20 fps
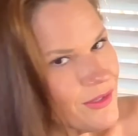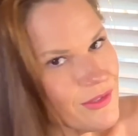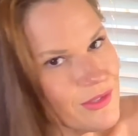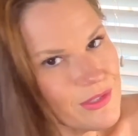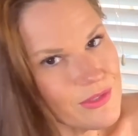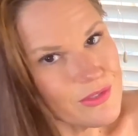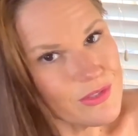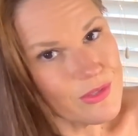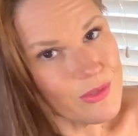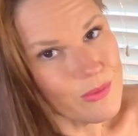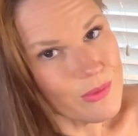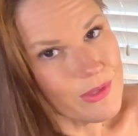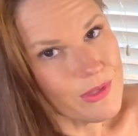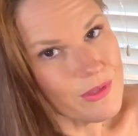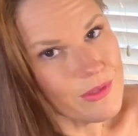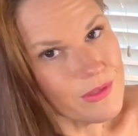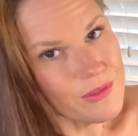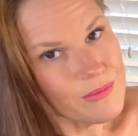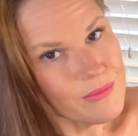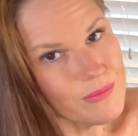of things going
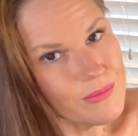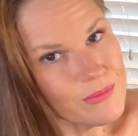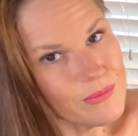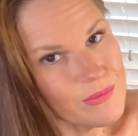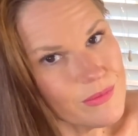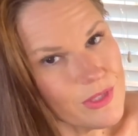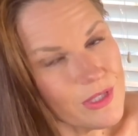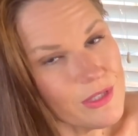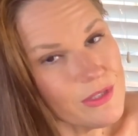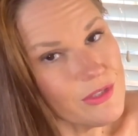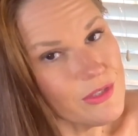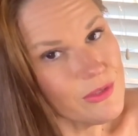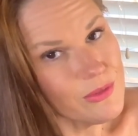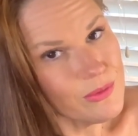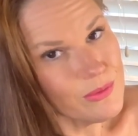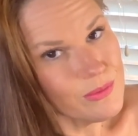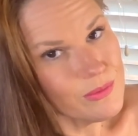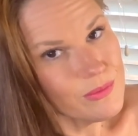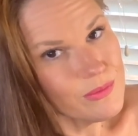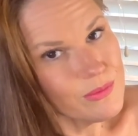on. I
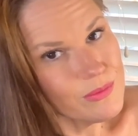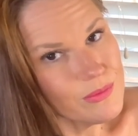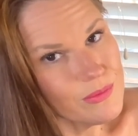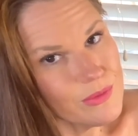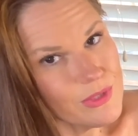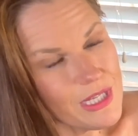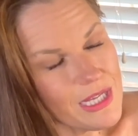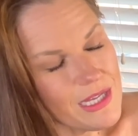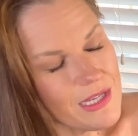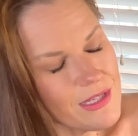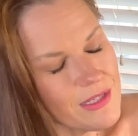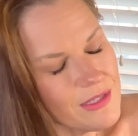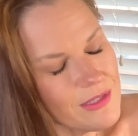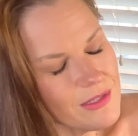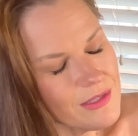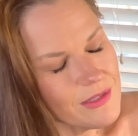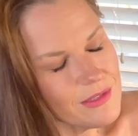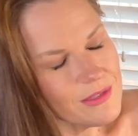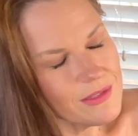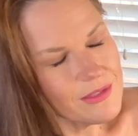do.
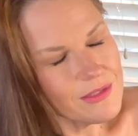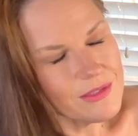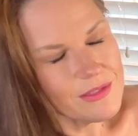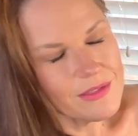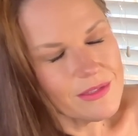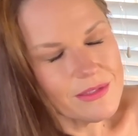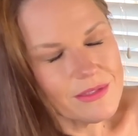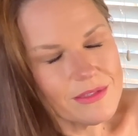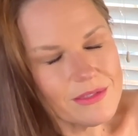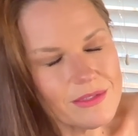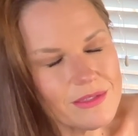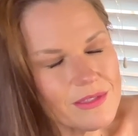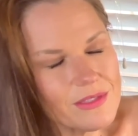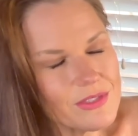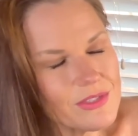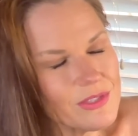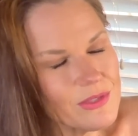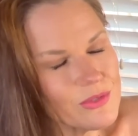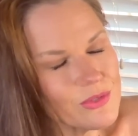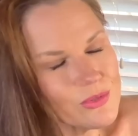And the
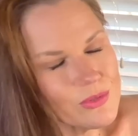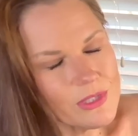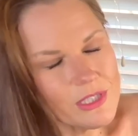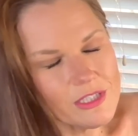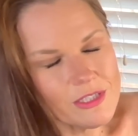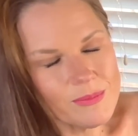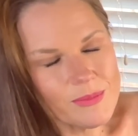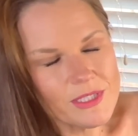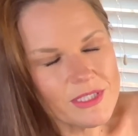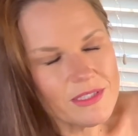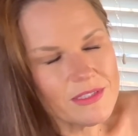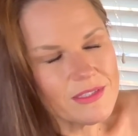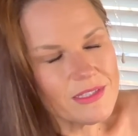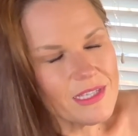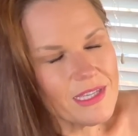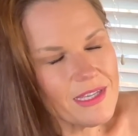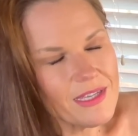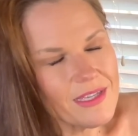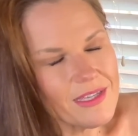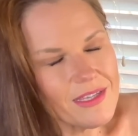social element is
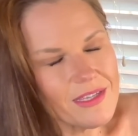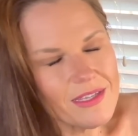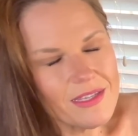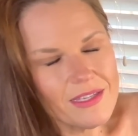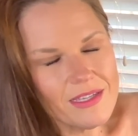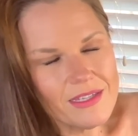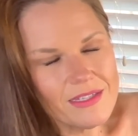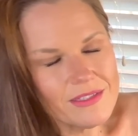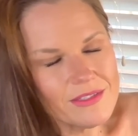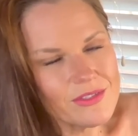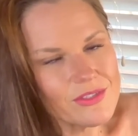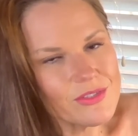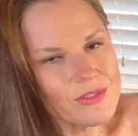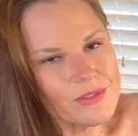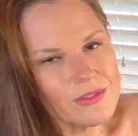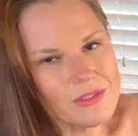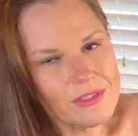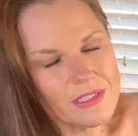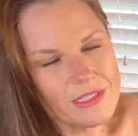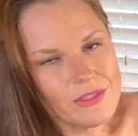adding a
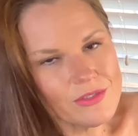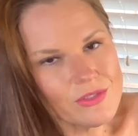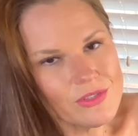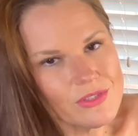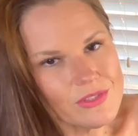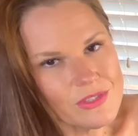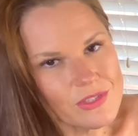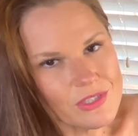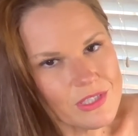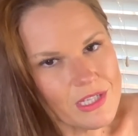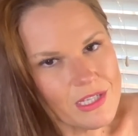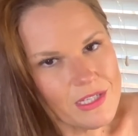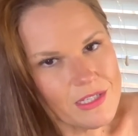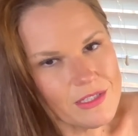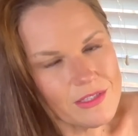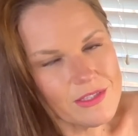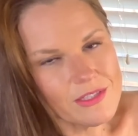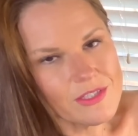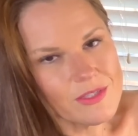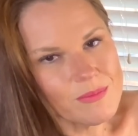certain layer to this
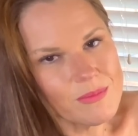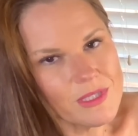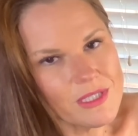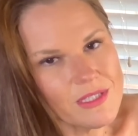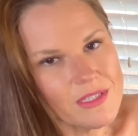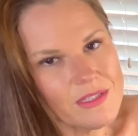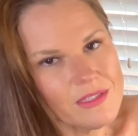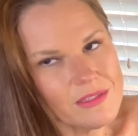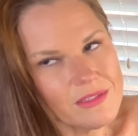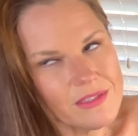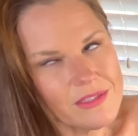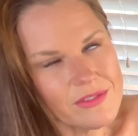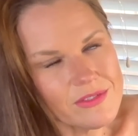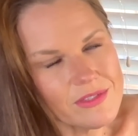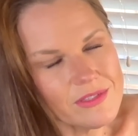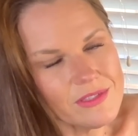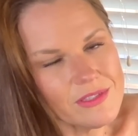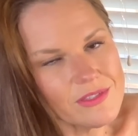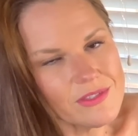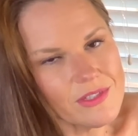cake that's making it less
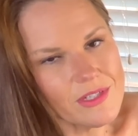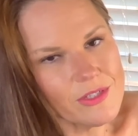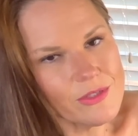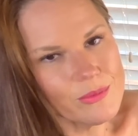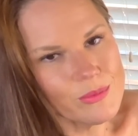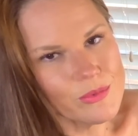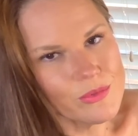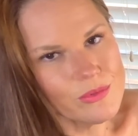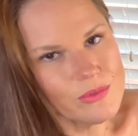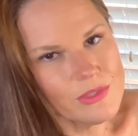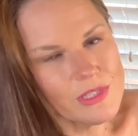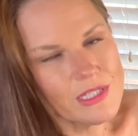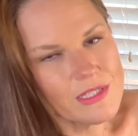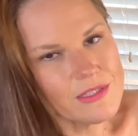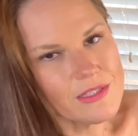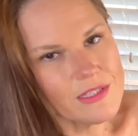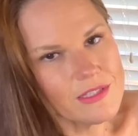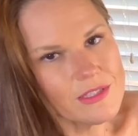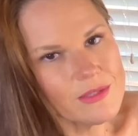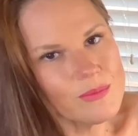than desirable. It's
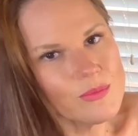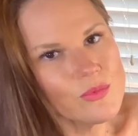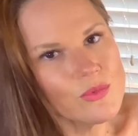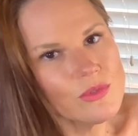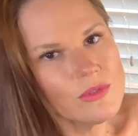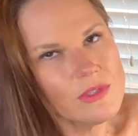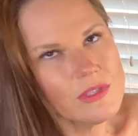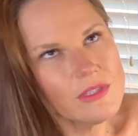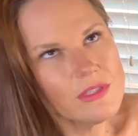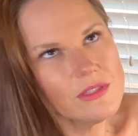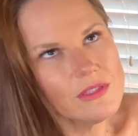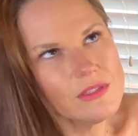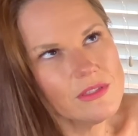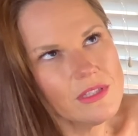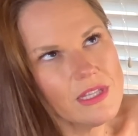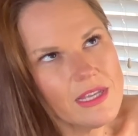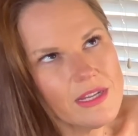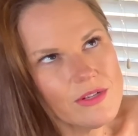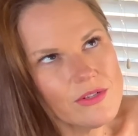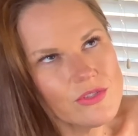like the more
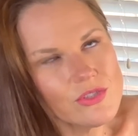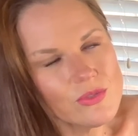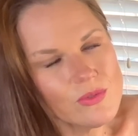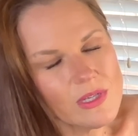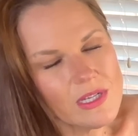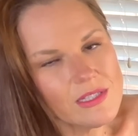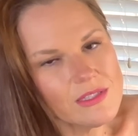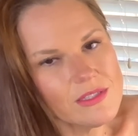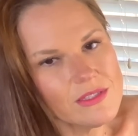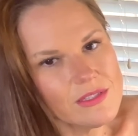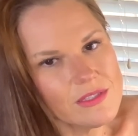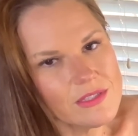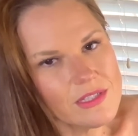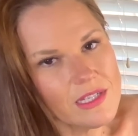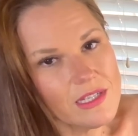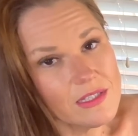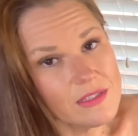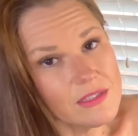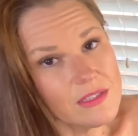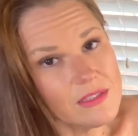layers you add to this
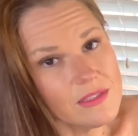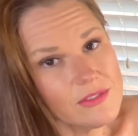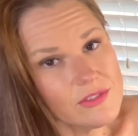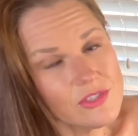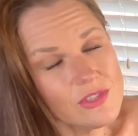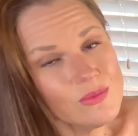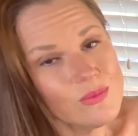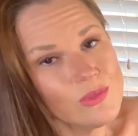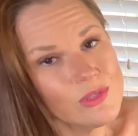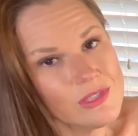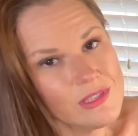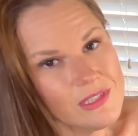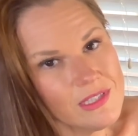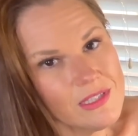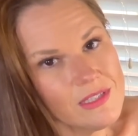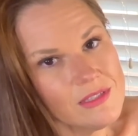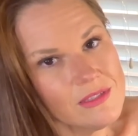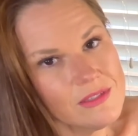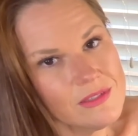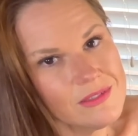cake, the less you want to eat
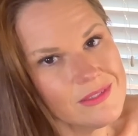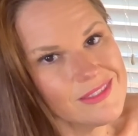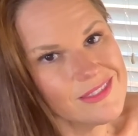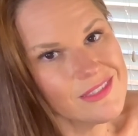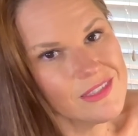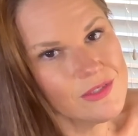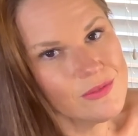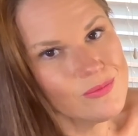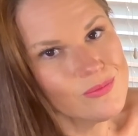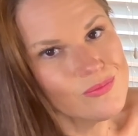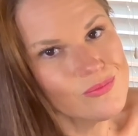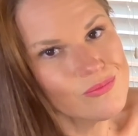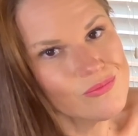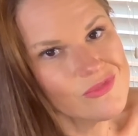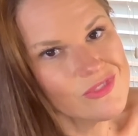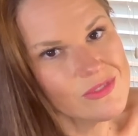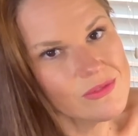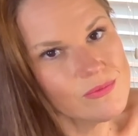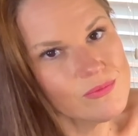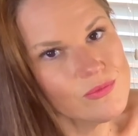it. You understand?
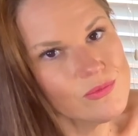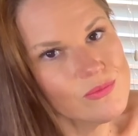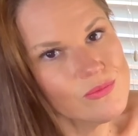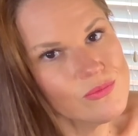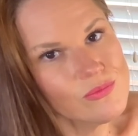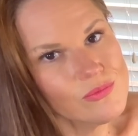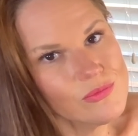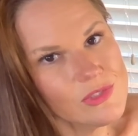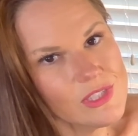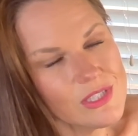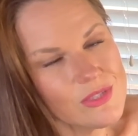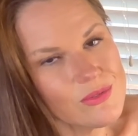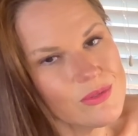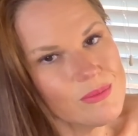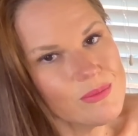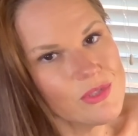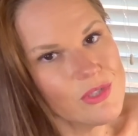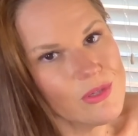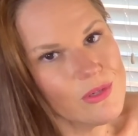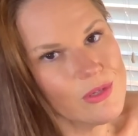That's what I'm
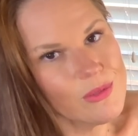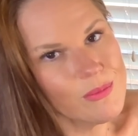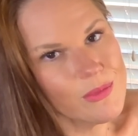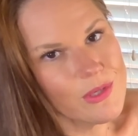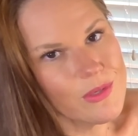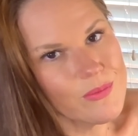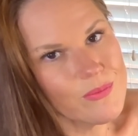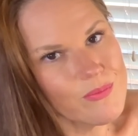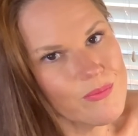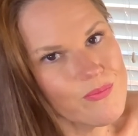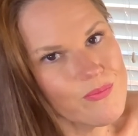talking about.